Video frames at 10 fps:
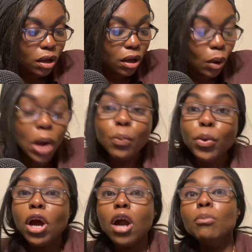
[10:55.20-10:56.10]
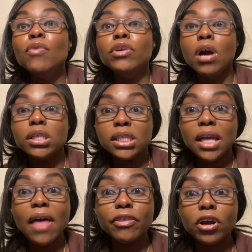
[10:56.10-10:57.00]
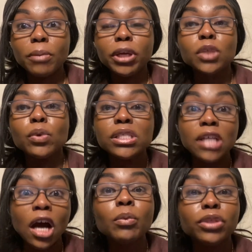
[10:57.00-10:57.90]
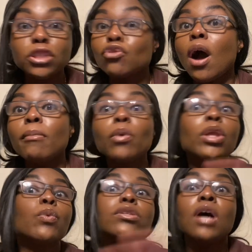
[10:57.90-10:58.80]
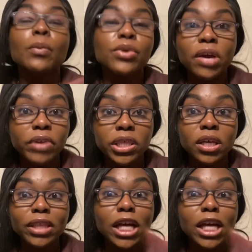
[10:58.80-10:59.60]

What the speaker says: And we are moving on together because we're done with the drama. Look, we're done with everything.